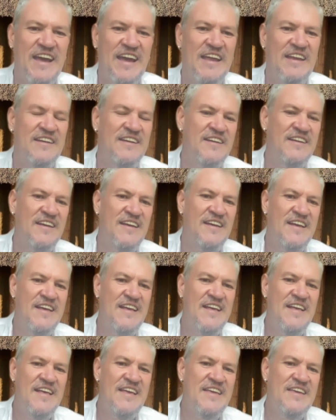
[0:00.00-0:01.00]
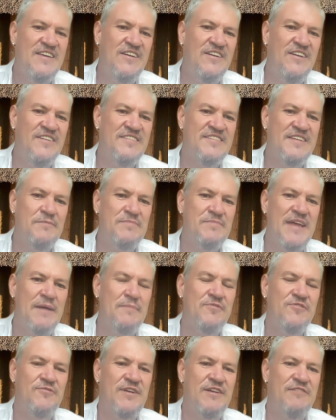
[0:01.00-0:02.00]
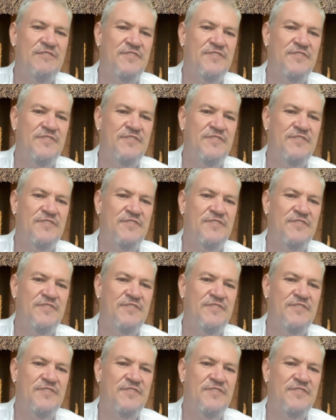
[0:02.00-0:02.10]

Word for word: And, you know, sometimes we